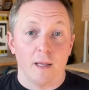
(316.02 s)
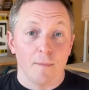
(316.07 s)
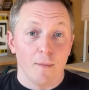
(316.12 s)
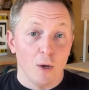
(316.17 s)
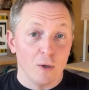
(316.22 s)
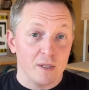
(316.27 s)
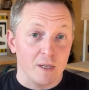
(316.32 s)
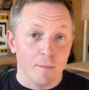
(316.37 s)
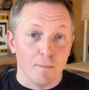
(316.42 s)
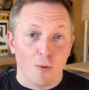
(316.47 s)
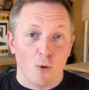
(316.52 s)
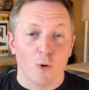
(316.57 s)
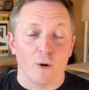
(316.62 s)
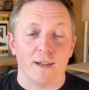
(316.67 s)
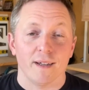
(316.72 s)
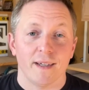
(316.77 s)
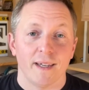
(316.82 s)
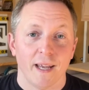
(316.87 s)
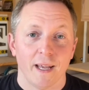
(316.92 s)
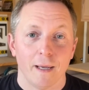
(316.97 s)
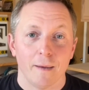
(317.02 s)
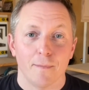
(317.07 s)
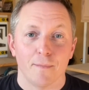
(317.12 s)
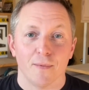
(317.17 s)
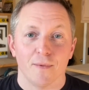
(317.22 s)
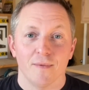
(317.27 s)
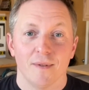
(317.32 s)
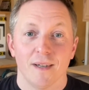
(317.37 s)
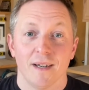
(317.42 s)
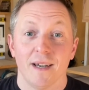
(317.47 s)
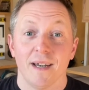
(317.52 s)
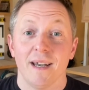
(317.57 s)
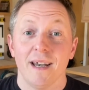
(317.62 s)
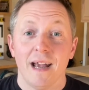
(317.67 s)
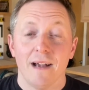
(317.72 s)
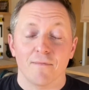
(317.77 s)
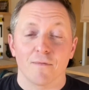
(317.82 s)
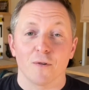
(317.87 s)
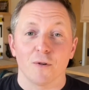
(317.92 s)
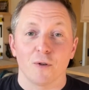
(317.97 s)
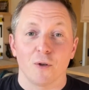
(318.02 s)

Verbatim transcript: the most important tip never